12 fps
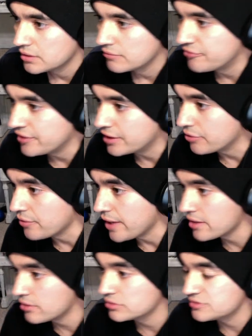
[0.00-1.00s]

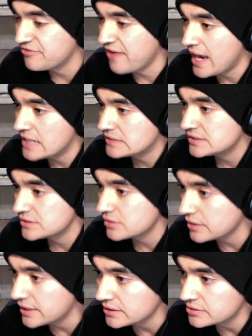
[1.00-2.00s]
Figueiredo's face is
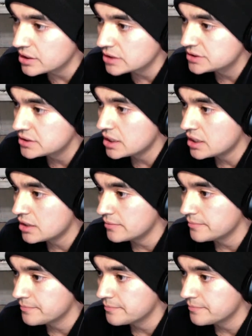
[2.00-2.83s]
looking touched up.